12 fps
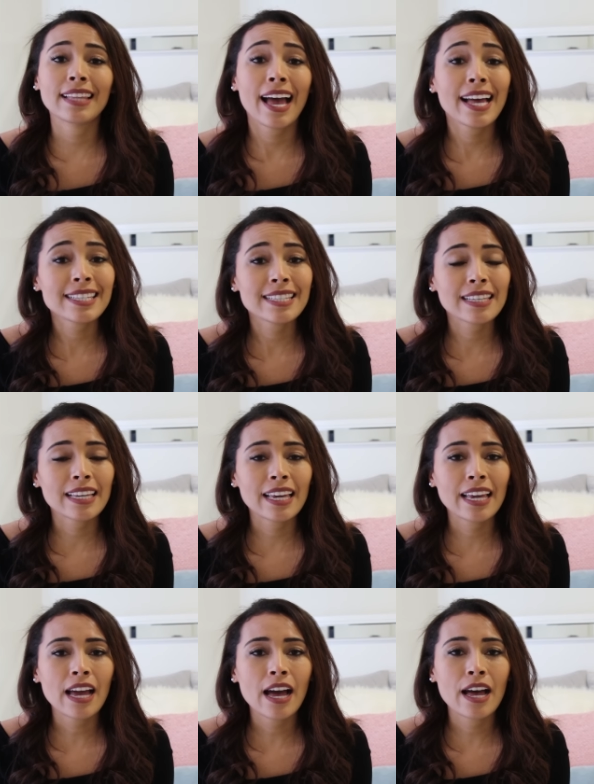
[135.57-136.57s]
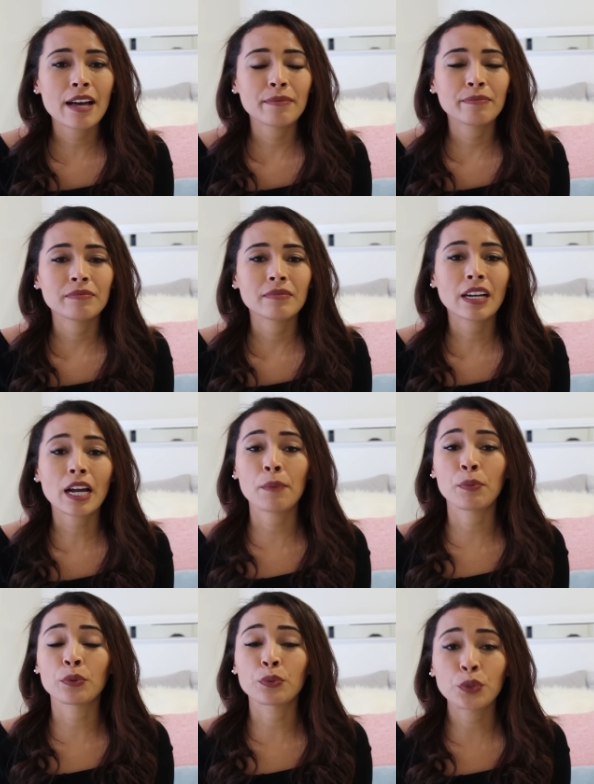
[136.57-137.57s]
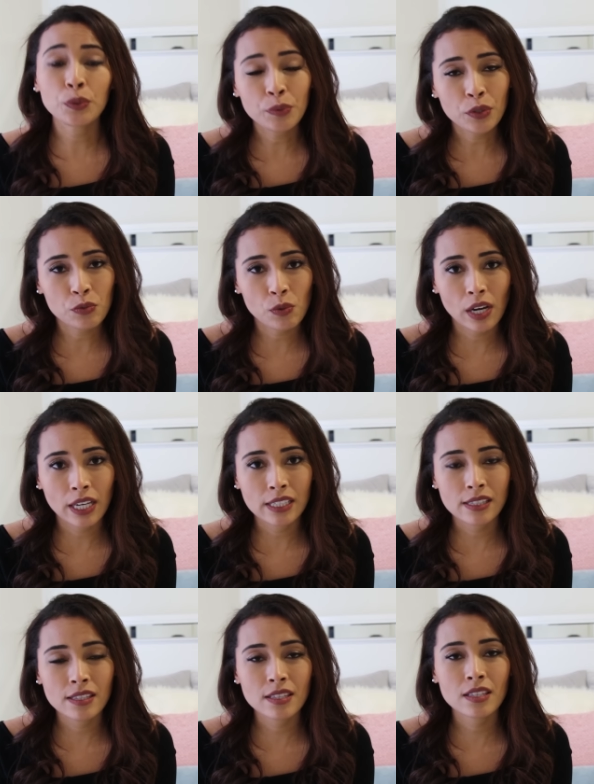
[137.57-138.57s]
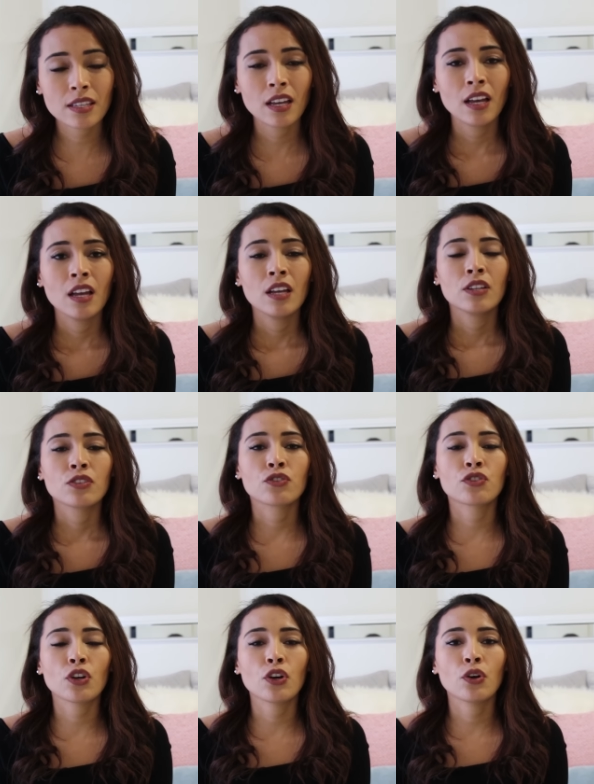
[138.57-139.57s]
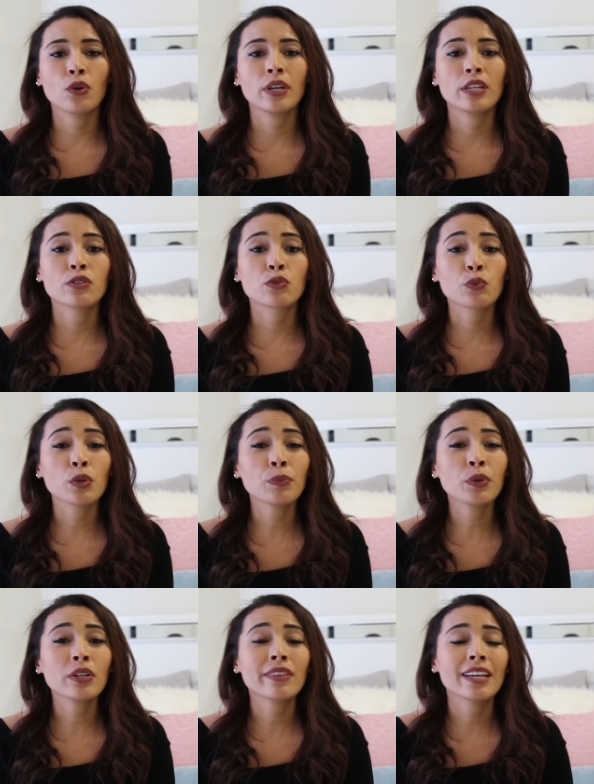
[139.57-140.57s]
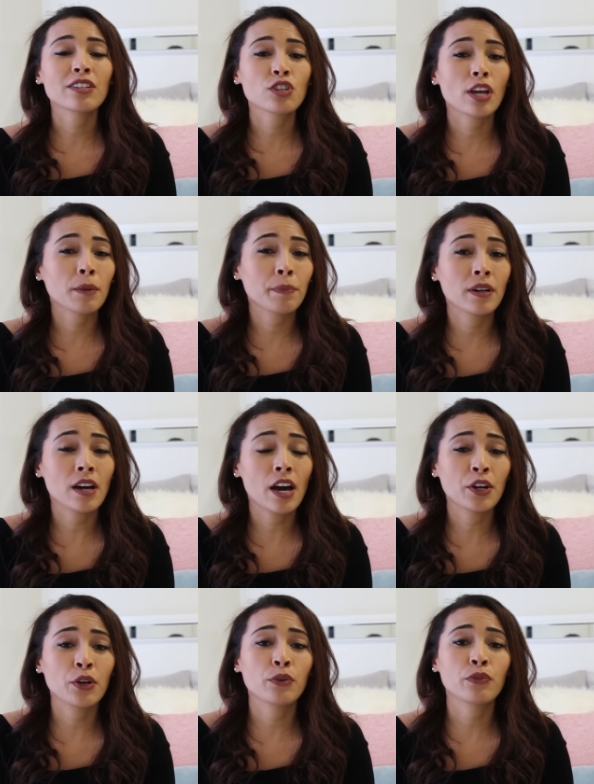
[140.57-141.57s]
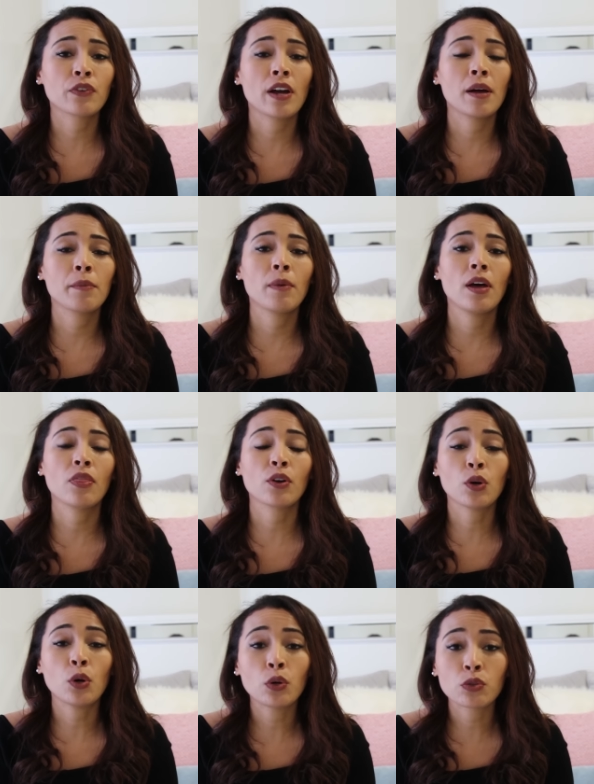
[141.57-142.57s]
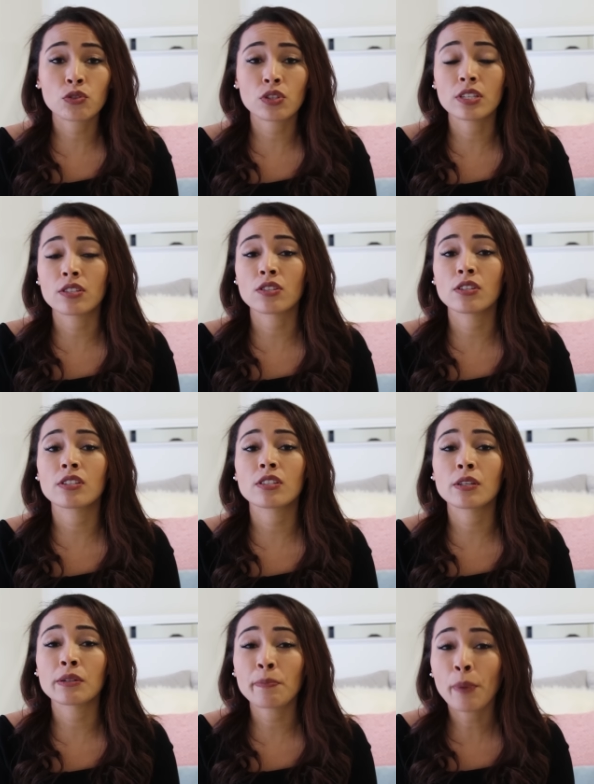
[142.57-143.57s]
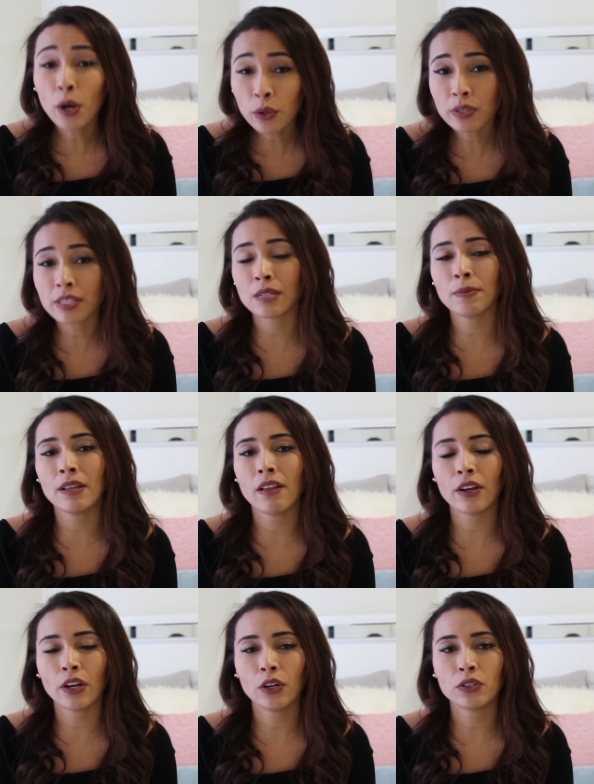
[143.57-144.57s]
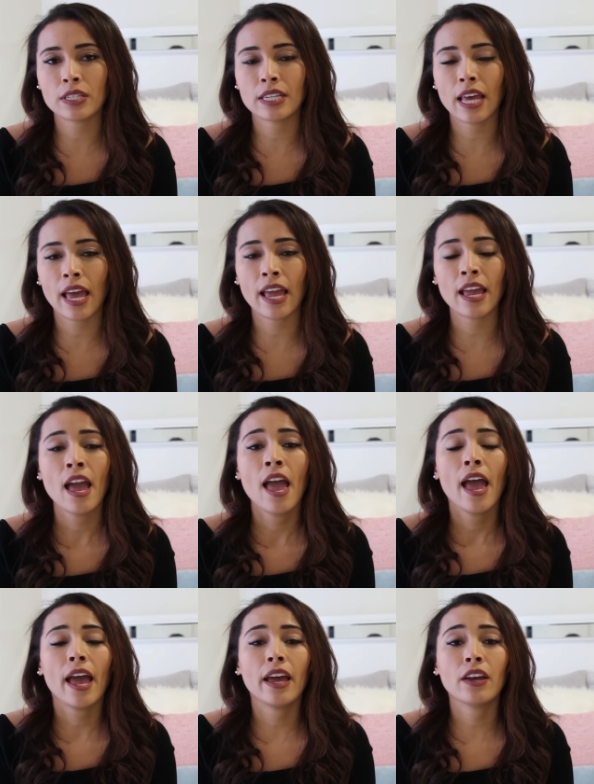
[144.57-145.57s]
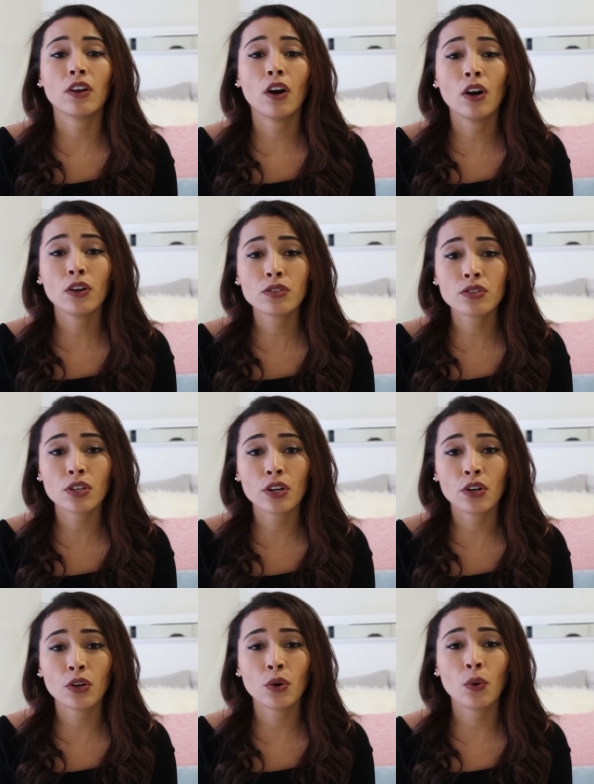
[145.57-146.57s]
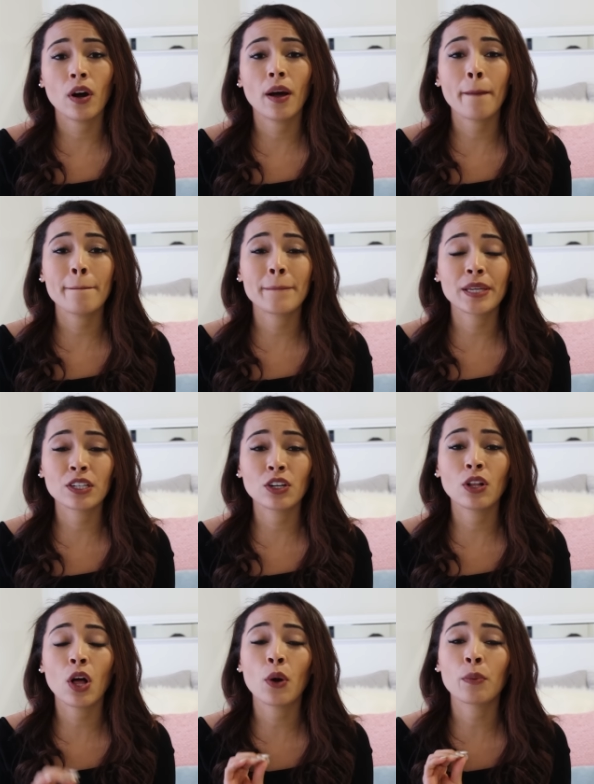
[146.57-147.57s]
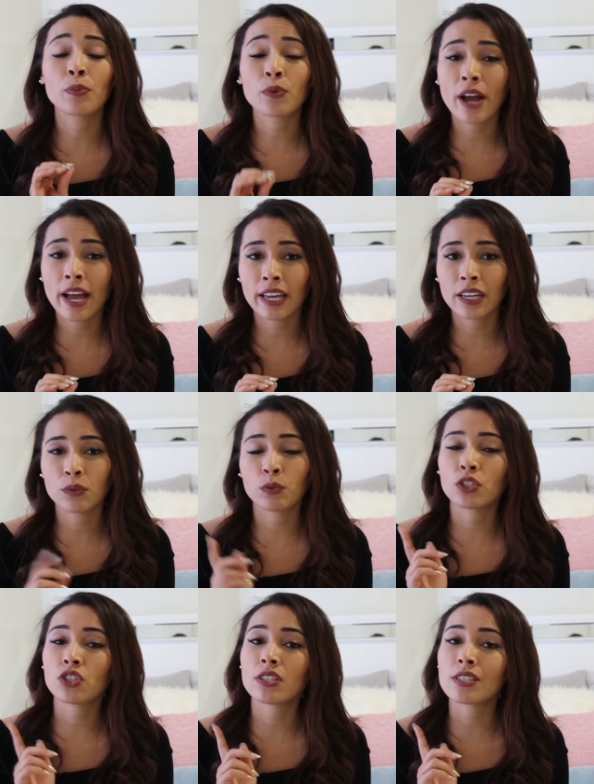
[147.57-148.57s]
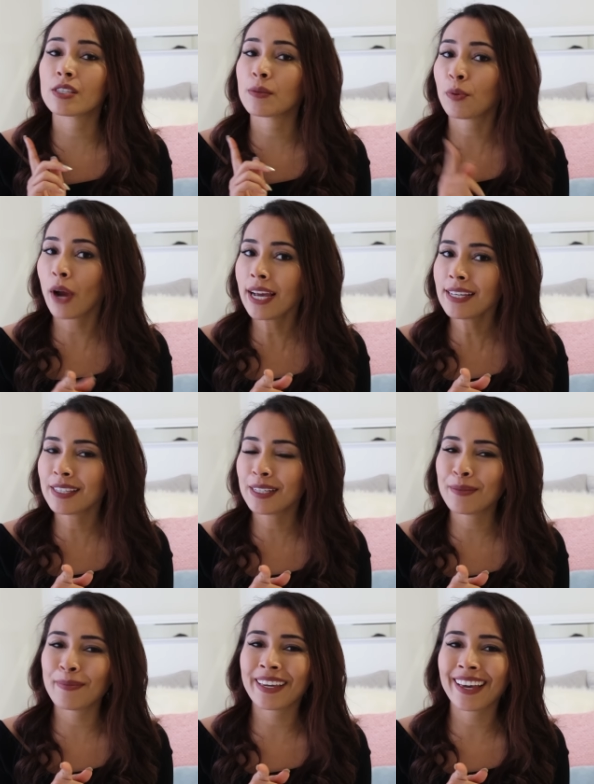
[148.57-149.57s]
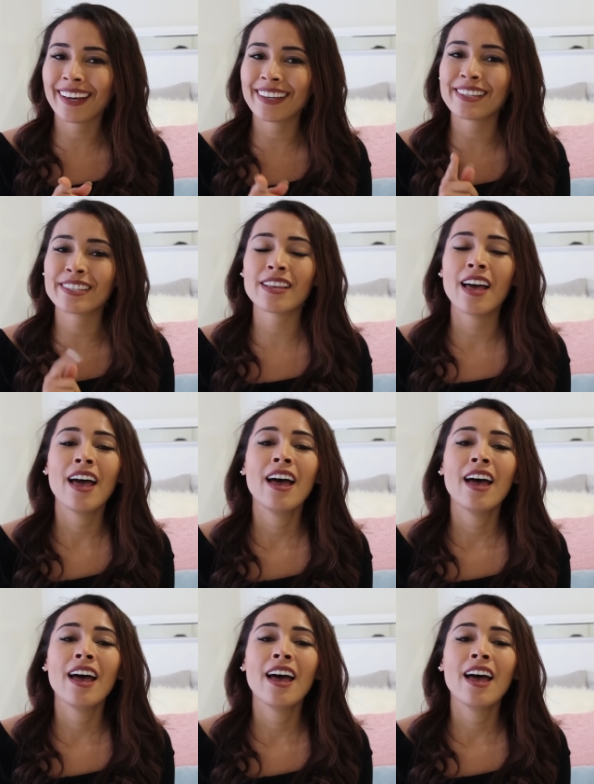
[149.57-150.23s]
lastly, um, a couple rumored ones so it is rumored that Chuck Pagano from the Colts is supposed to be let go today, and also Bill O'Brien, which is surprising because